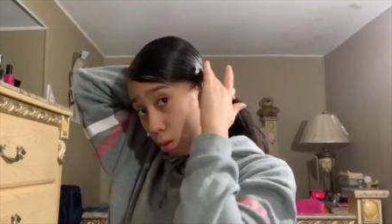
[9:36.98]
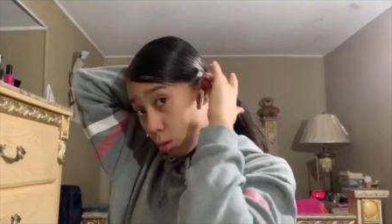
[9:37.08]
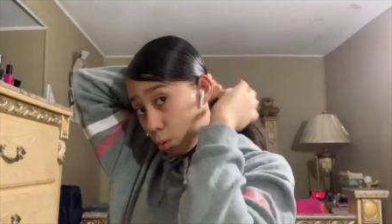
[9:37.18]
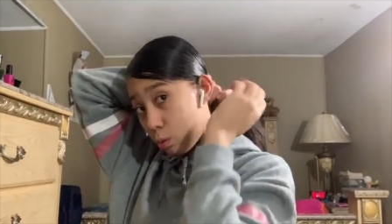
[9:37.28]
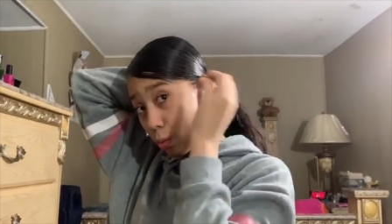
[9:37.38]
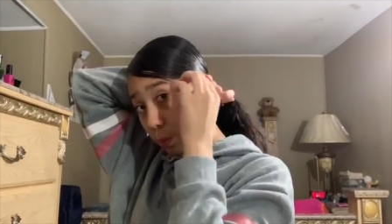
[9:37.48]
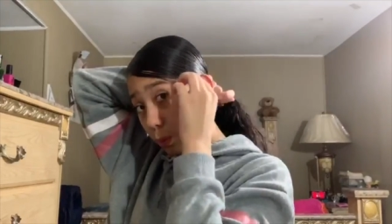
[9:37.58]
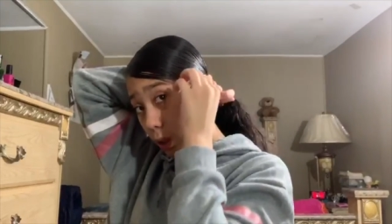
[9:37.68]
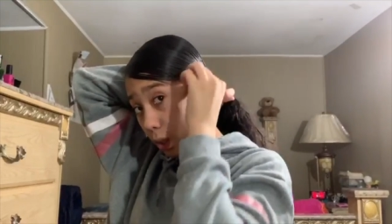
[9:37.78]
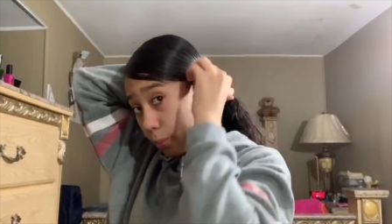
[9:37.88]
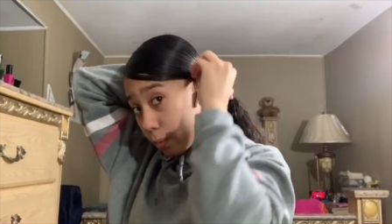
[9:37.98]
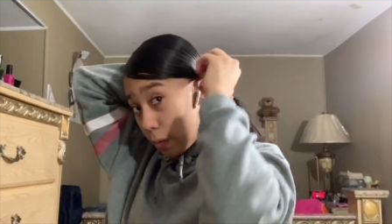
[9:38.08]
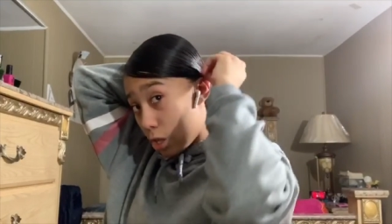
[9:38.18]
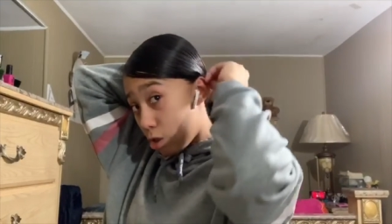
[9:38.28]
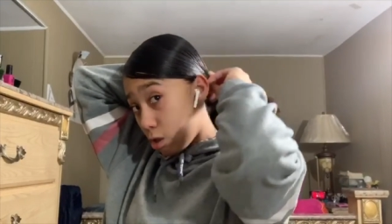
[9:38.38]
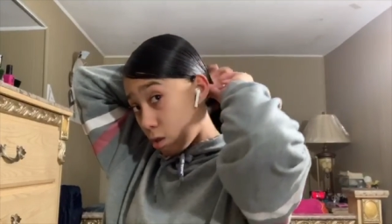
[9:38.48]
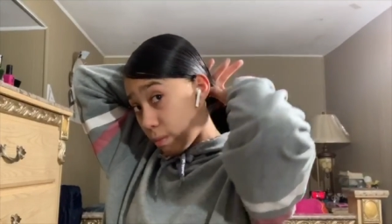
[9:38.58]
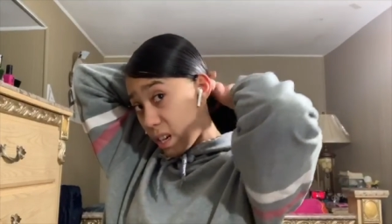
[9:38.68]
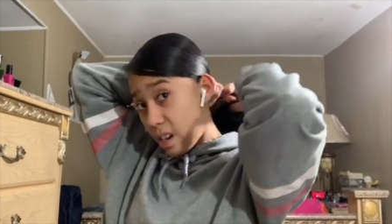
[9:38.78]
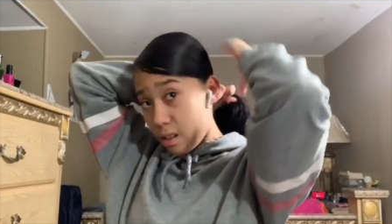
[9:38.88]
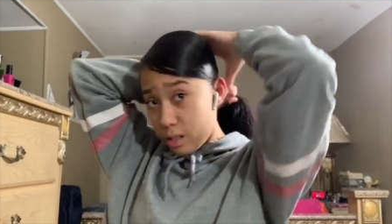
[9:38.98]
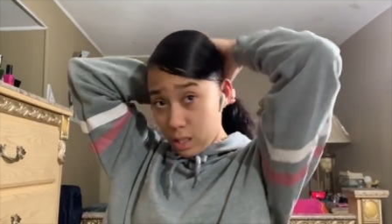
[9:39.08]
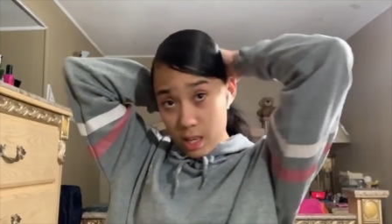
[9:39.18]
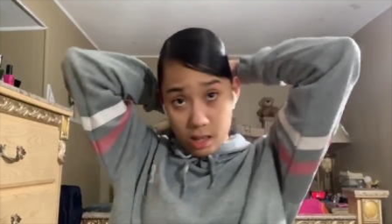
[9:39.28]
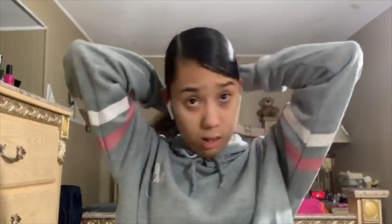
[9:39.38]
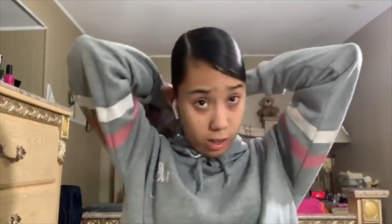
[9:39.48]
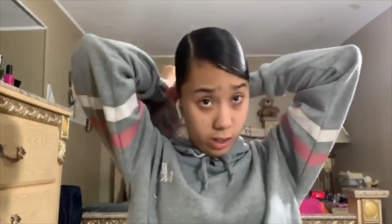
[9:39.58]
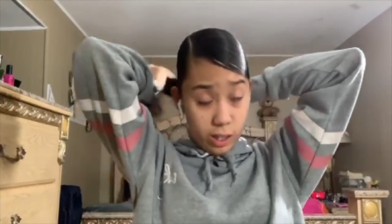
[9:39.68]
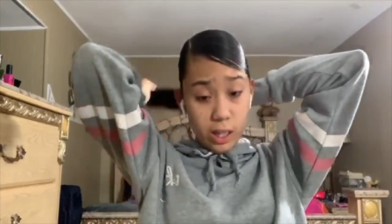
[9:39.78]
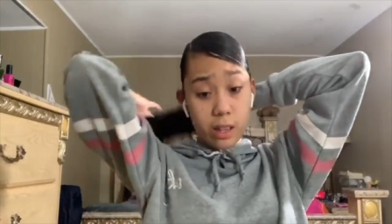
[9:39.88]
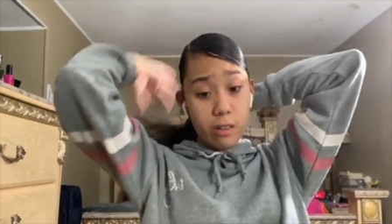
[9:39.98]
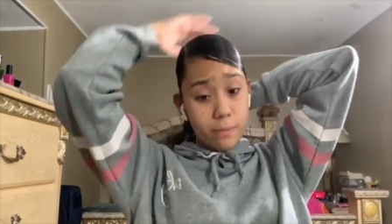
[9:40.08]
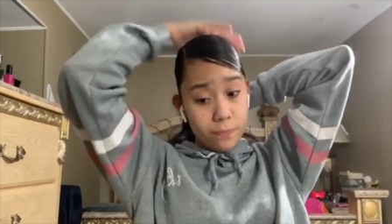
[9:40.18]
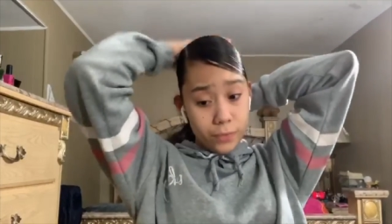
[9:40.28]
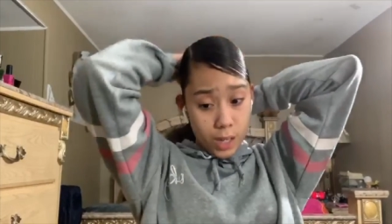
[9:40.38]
the swoop, but make sure still my hair is like all together.